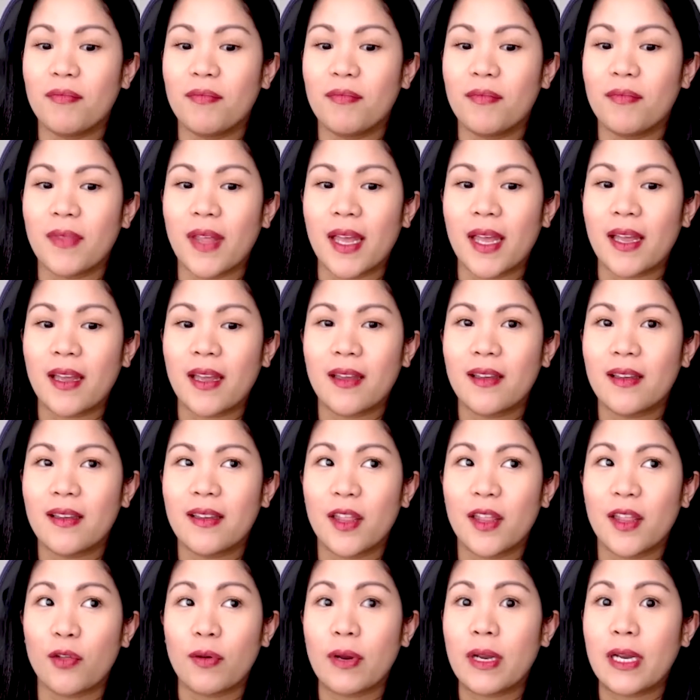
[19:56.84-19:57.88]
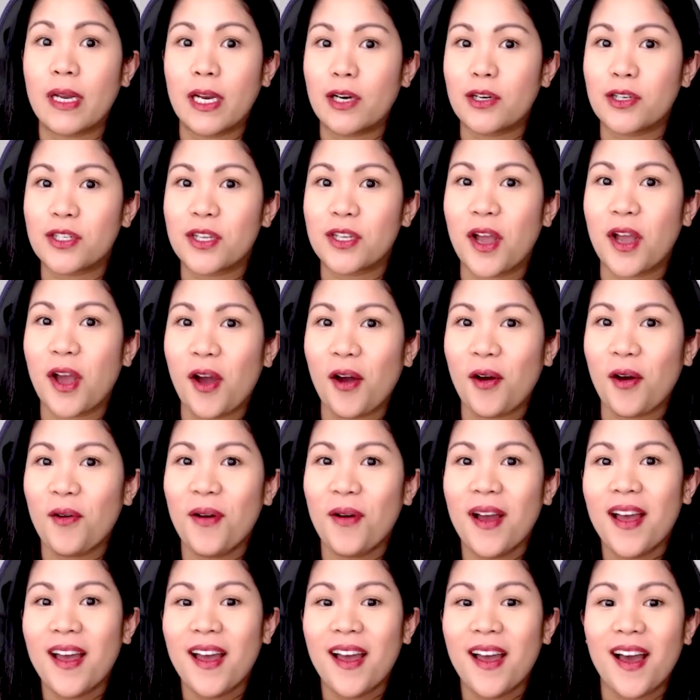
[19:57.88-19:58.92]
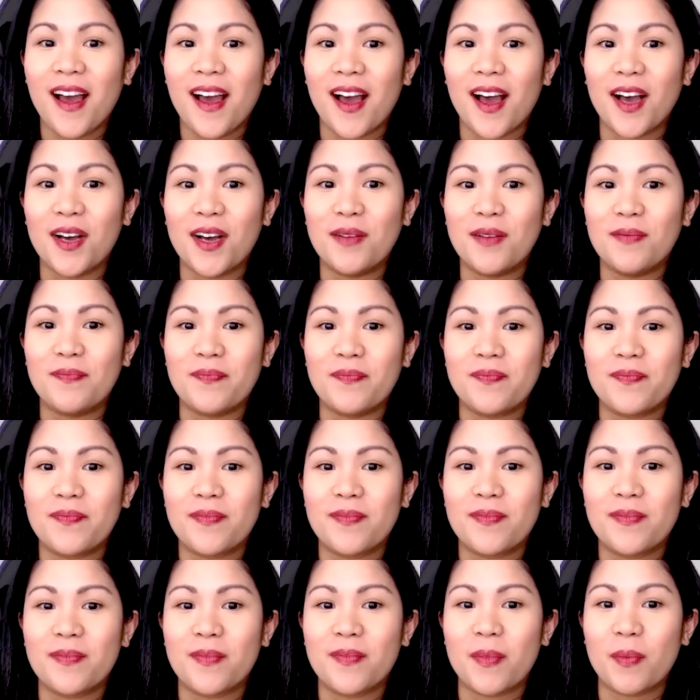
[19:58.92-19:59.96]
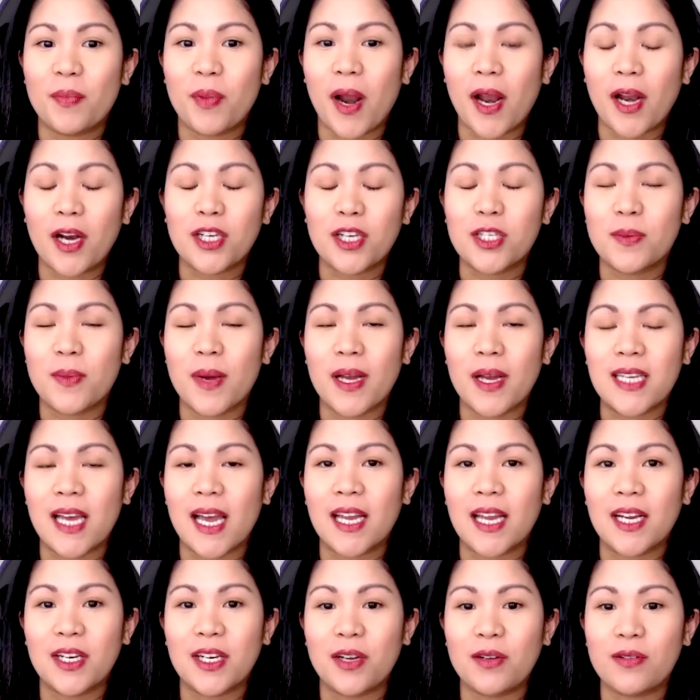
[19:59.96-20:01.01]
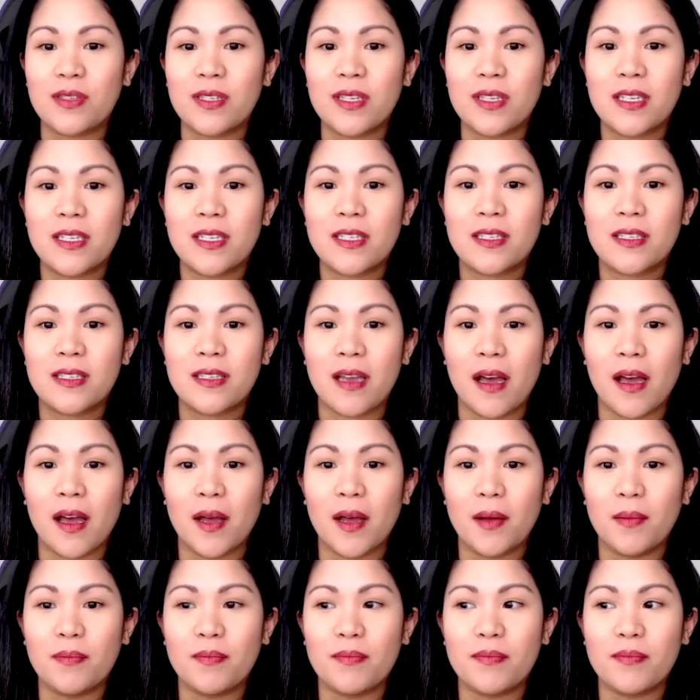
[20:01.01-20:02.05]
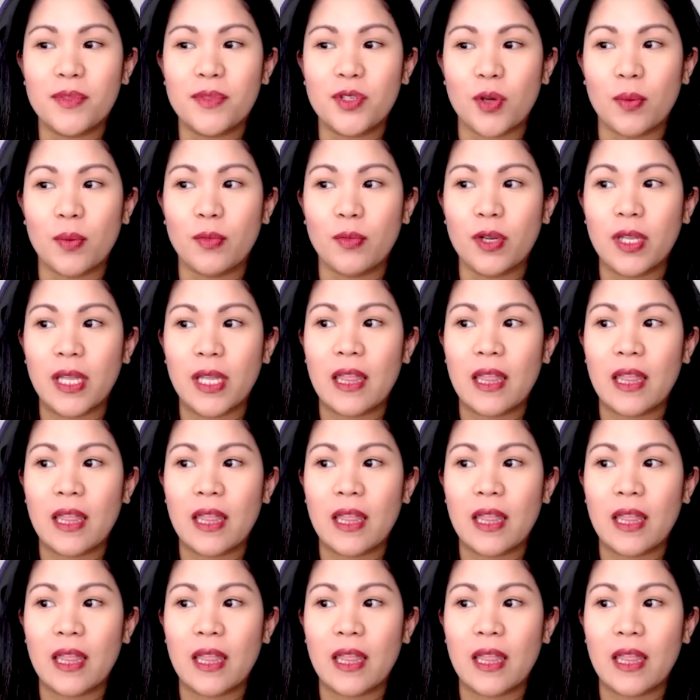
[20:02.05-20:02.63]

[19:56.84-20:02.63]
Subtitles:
like 3 years ago prior to my diagnosis. So I'm really